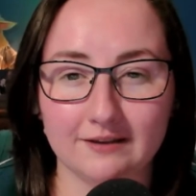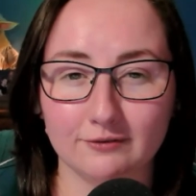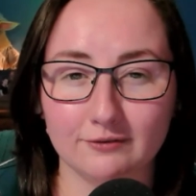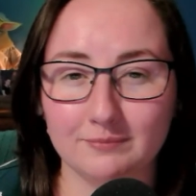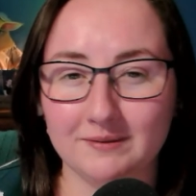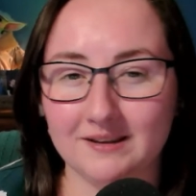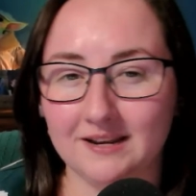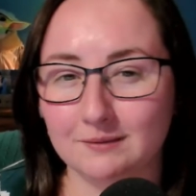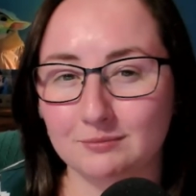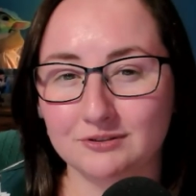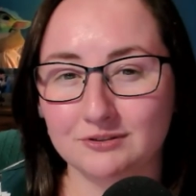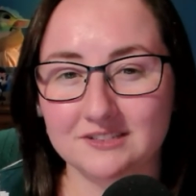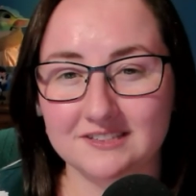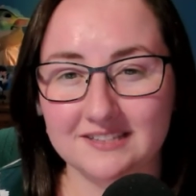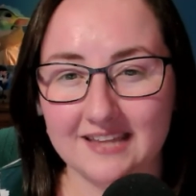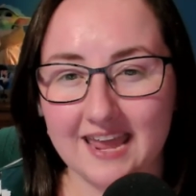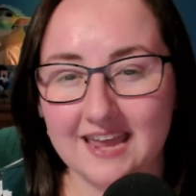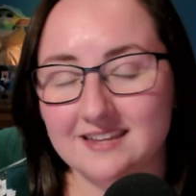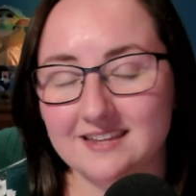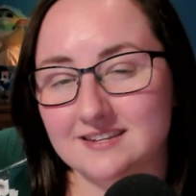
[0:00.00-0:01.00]
never been able to
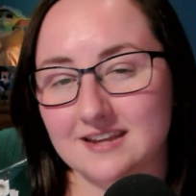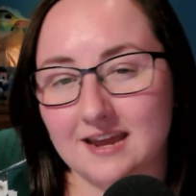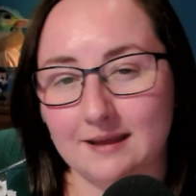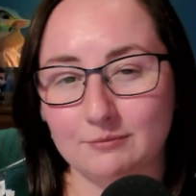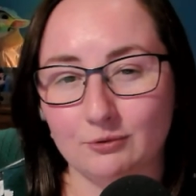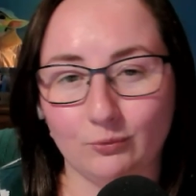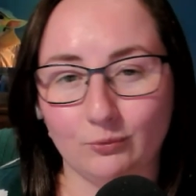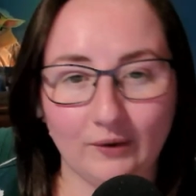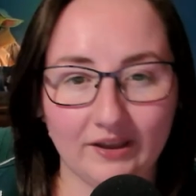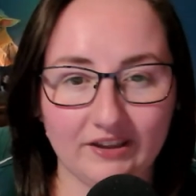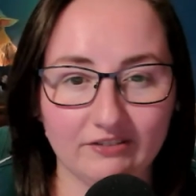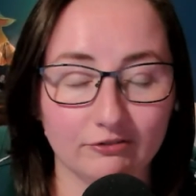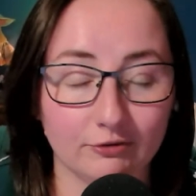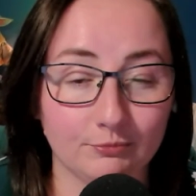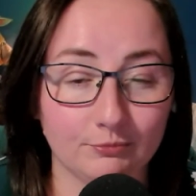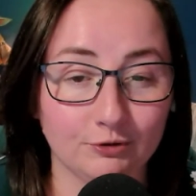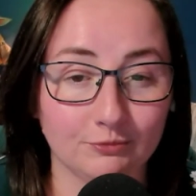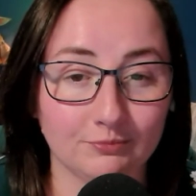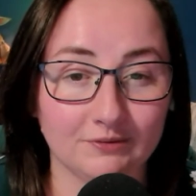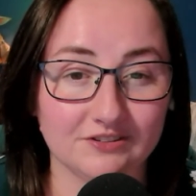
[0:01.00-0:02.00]
take time away
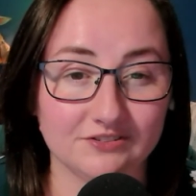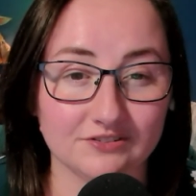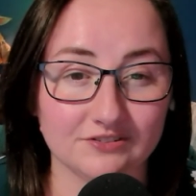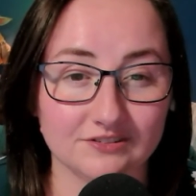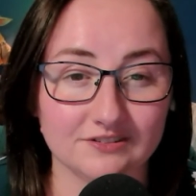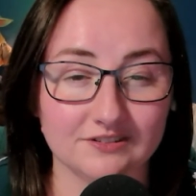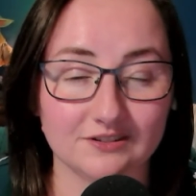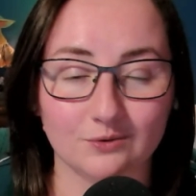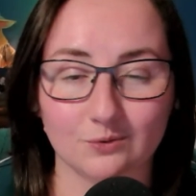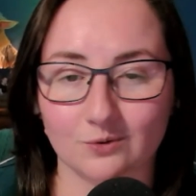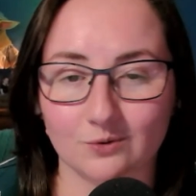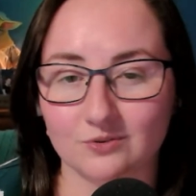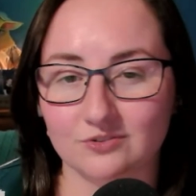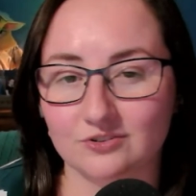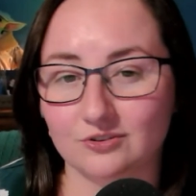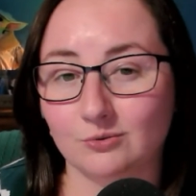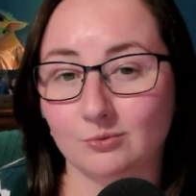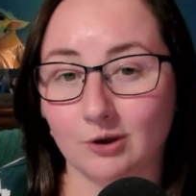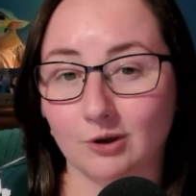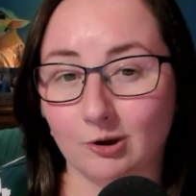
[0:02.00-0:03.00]
from your business in order
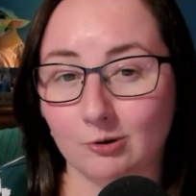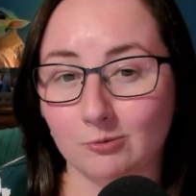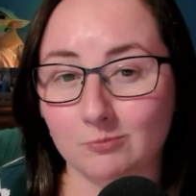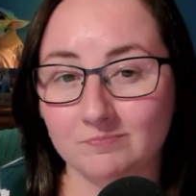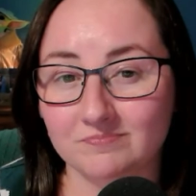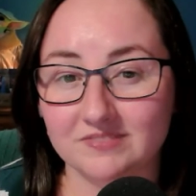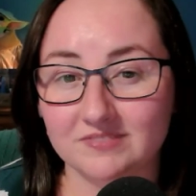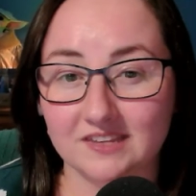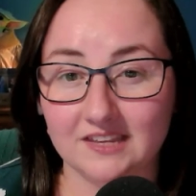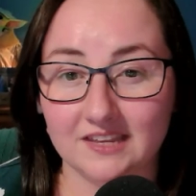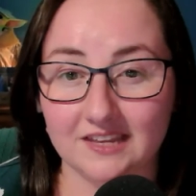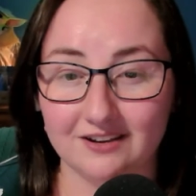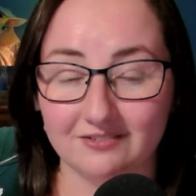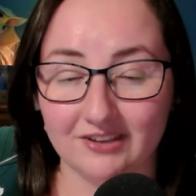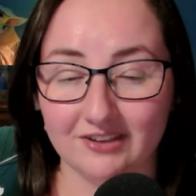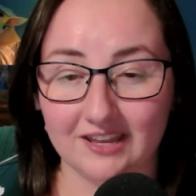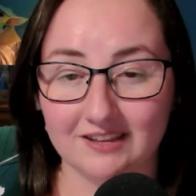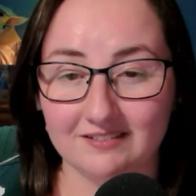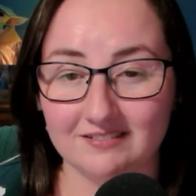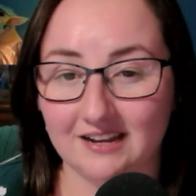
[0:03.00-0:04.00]
to grow,
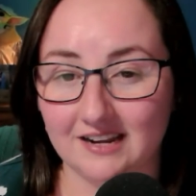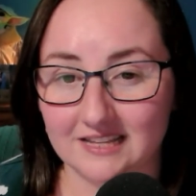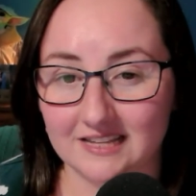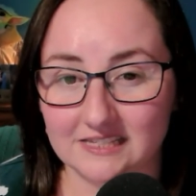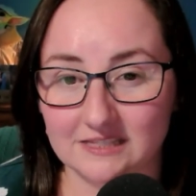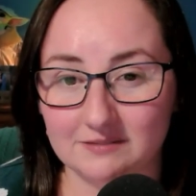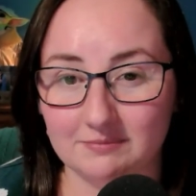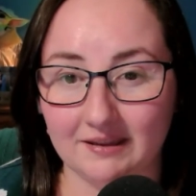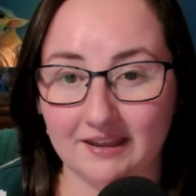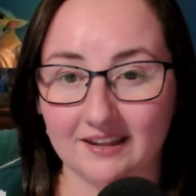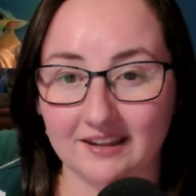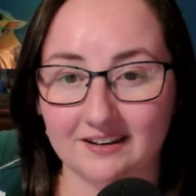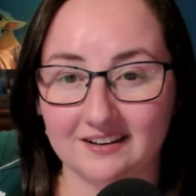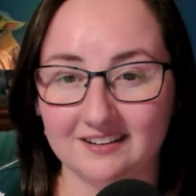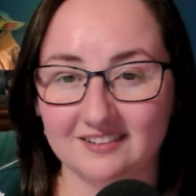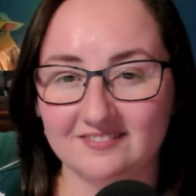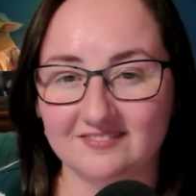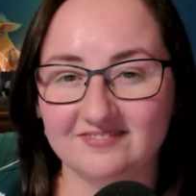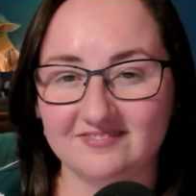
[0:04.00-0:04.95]
innovate, and expand.